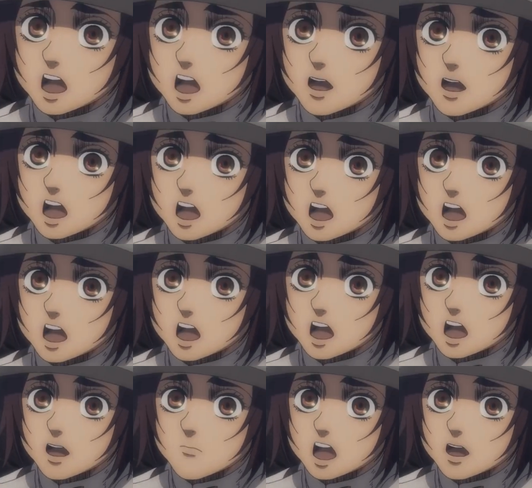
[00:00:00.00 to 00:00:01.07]
That
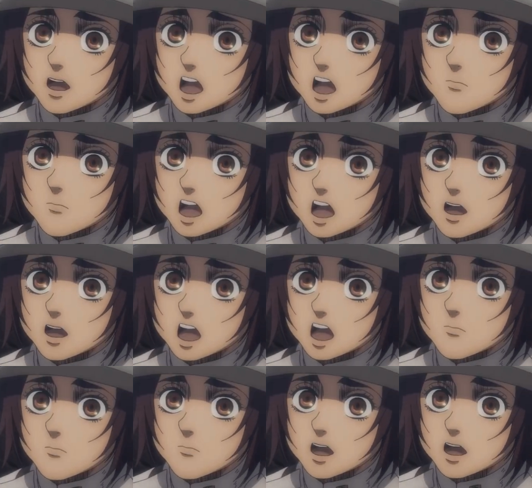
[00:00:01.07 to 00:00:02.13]
said, sir, if you really
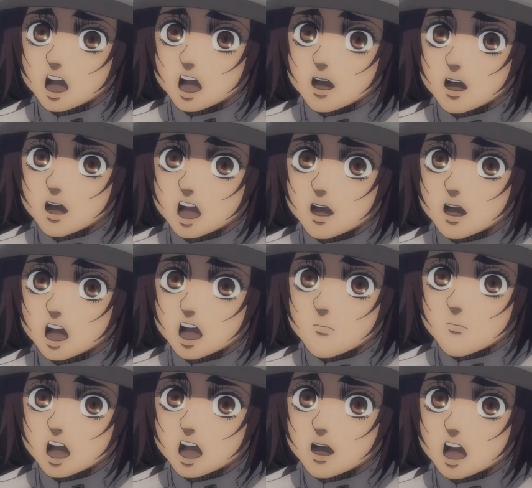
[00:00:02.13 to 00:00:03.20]
think I'm more
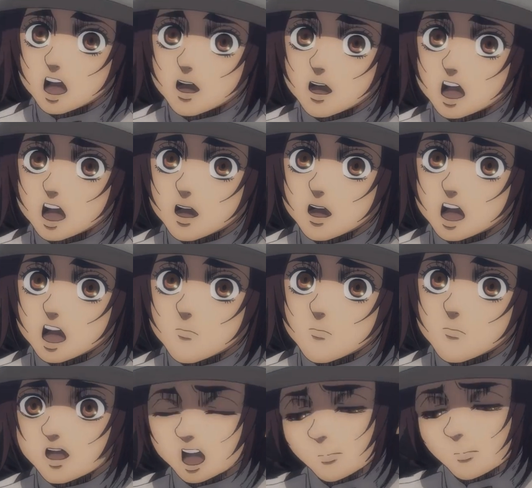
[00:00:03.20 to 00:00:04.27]
valuable than 800
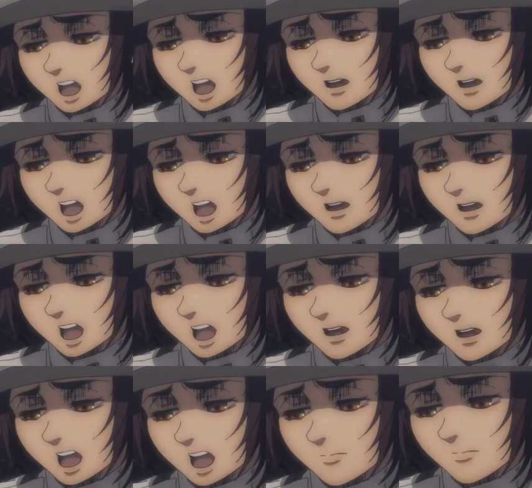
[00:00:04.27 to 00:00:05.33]
Eldian infantrymen, I
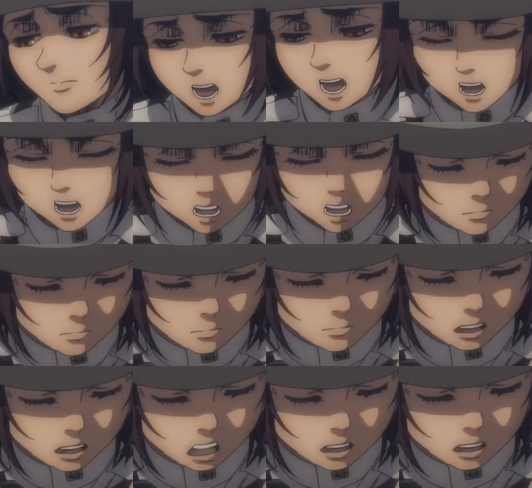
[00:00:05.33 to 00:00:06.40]
get it
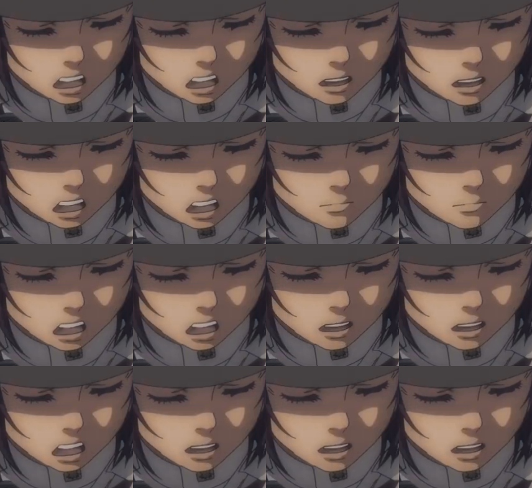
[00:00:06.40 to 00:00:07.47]
think that you
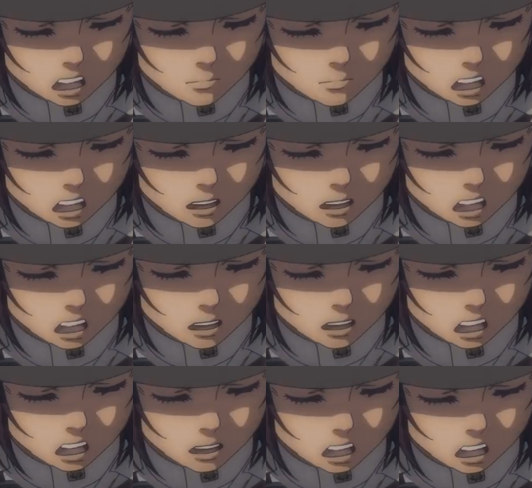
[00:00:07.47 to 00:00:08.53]
sacrificed that many
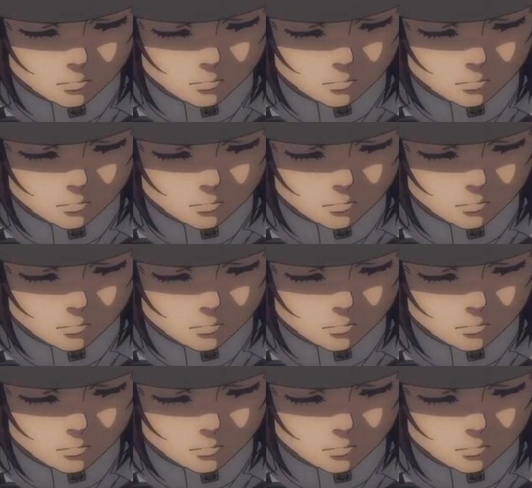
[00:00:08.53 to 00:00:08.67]
soldiers just for